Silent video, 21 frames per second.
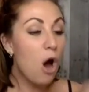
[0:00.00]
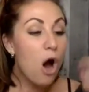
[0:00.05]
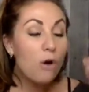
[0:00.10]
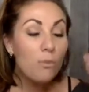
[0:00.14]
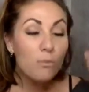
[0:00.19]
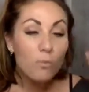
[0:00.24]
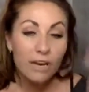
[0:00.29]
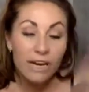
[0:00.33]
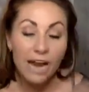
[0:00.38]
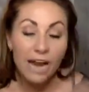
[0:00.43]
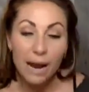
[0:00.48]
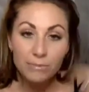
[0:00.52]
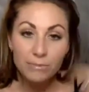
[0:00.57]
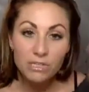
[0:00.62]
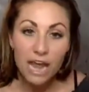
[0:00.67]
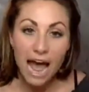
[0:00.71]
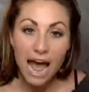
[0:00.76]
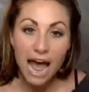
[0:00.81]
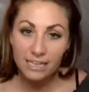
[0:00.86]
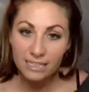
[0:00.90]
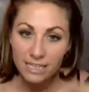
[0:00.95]
when I'm
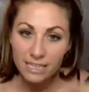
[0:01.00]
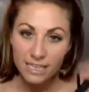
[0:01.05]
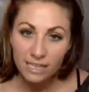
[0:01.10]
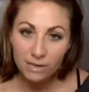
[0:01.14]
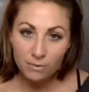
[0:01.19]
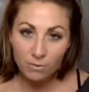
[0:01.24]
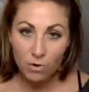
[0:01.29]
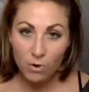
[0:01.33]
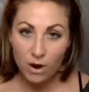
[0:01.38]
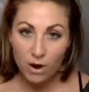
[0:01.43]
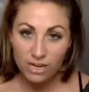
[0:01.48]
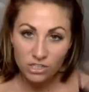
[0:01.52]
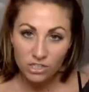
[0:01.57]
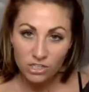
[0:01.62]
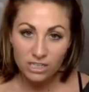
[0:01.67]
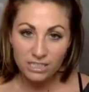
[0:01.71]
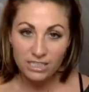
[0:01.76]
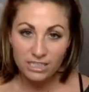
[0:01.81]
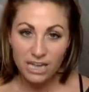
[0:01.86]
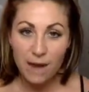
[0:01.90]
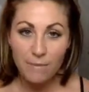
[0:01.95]
asking them
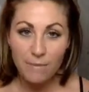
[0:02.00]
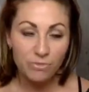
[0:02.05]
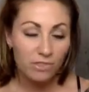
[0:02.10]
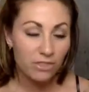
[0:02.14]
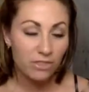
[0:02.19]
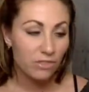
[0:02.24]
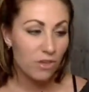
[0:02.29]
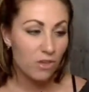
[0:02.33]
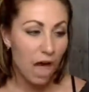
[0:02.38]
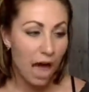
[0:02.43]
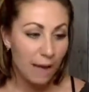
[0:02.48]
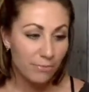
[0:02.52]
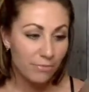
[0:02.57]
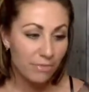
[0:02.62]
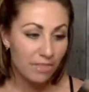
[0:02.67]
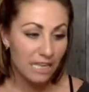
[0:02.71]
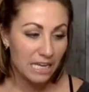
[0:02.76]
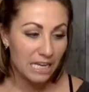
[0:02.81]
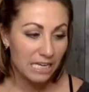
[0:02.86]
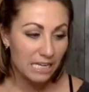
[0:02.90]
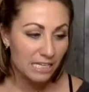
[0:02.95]
questions, I'm
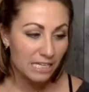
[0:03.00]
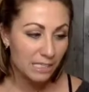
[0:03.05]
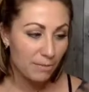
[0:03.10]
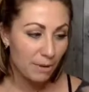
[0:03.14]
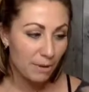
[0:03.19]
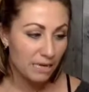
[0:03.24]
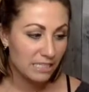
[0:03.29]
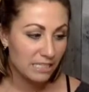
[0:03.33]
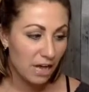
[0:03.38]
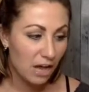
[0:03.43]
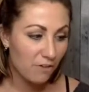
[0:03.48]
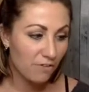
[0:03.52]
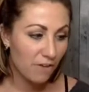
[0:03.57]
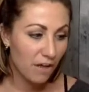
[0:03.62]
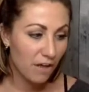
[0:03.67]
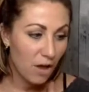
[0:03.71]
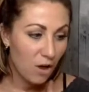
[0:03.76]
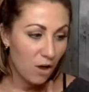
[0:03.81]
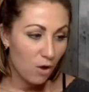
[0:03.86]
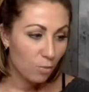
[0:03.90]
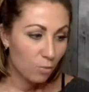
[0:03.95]
thinking to myself,
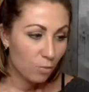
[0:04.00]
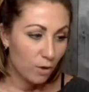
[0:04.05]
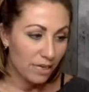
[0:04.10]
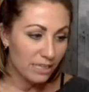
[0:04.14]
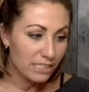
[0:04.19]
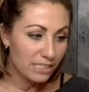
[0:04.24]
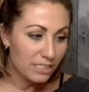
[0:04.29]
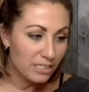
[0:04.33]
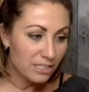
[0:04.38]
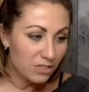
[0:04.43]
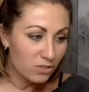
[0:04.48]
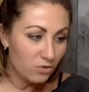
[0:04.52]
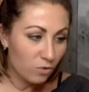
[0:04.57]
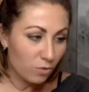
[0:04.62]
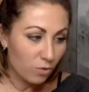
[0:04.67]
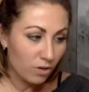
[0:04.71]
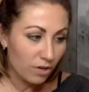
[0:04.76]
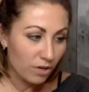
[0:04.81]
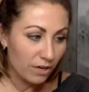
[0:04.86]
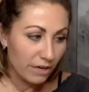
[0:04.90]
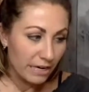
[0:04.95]
what
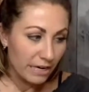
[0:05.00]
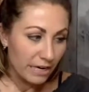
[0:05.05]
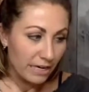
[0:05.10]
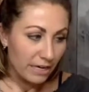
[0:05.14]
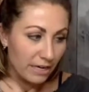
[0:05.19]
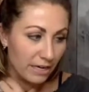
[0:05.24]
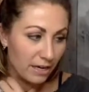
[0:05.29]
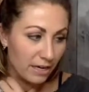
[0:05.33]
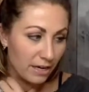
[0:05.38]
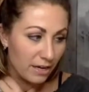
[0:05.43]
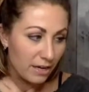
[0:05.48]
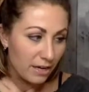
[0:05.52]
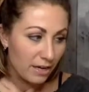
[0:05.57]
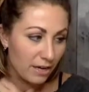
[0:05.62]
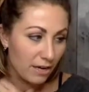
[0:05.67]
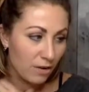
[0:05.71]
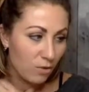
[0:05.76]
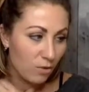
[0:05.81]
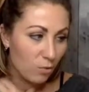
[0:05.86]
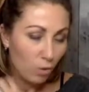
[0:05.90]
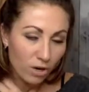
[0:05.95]
story
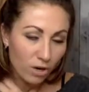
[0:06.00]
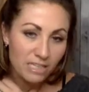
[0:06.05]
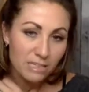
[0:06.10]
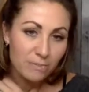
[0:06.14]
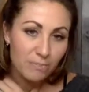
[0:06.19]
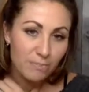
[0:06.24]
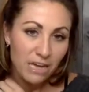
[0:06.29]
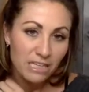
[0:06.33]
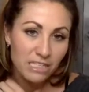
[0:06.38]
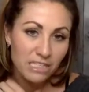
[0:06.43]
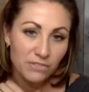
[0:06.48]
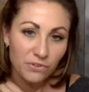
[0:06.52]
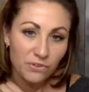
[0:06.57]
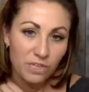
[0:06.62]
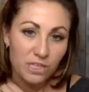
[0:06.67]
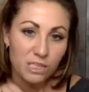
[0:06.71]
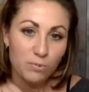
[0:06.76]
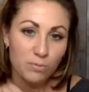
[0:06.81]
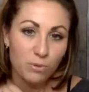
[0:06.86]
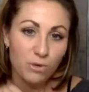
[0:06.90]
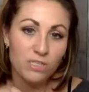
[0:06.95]
works best for
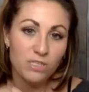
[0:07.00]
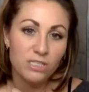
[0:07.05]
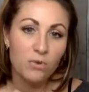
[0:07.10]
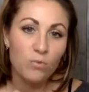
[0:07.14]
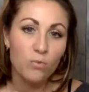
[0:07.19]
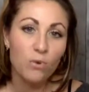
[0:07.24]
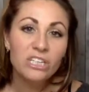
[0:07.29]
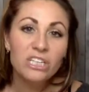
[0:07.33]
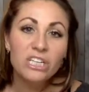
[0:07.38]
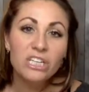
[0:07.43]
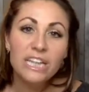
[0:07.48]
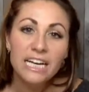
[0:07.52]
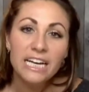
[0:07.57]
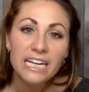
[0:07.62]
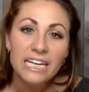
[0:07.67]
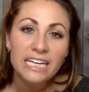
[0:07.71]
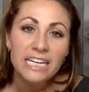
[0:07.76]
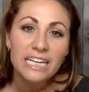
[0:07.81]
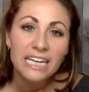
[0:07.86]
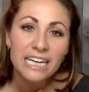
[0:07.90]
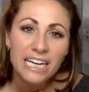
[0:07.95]
this person? What do they
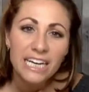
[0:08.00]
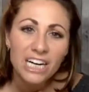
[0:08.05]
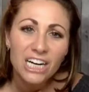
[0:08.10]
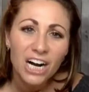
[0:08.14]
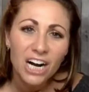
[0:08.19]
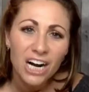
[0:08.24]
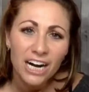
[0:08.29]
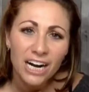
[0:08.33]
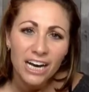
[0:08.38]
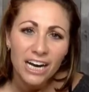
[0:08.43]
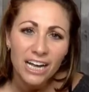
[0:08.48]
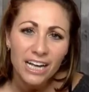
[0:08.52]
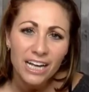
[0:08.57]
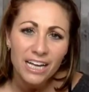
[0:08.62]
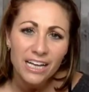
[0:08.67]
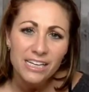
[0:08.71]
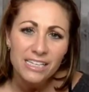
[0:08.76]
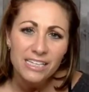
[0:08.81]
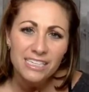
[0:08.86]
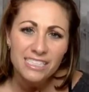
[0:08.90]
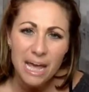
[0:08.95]
need to hear?
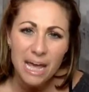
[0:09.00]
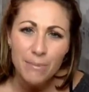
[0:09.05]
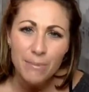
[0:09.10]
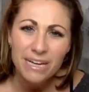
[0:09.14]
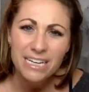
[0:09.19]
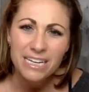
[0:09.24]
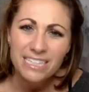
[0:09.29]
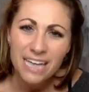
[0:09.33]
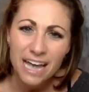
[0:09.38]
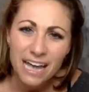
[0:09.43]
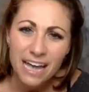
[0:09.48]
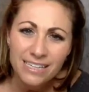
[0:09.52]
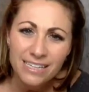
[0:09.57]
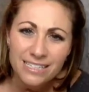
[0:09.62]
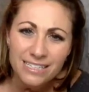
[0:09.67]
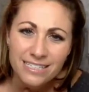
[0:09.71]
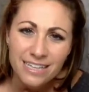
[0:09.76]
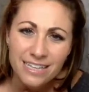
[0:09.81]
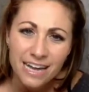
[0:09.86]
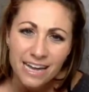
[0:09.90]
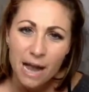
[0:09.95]
Does that make
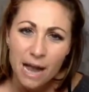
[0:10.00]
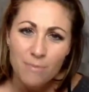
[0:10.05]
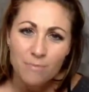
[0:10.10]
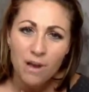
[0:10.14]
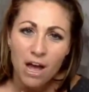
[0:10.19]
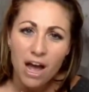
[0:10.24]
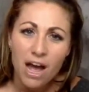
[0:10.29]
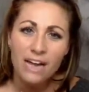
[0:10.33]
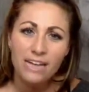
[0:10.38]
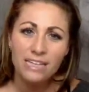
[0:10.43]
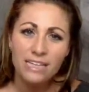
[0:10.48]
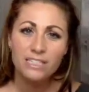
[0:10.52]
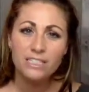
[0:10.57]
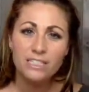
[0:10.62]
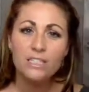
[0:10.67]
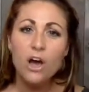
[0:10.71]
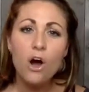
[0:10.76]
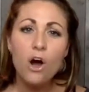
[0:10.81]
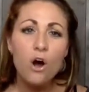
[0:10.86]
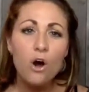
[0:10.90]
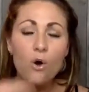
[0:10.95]
sense? Like, I'm not
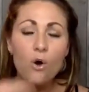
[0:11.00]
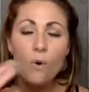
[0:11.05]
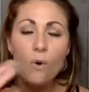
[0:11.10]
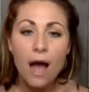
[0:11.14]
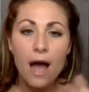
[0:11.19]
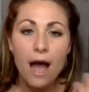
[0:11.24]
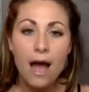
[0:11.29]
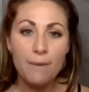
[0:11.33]
so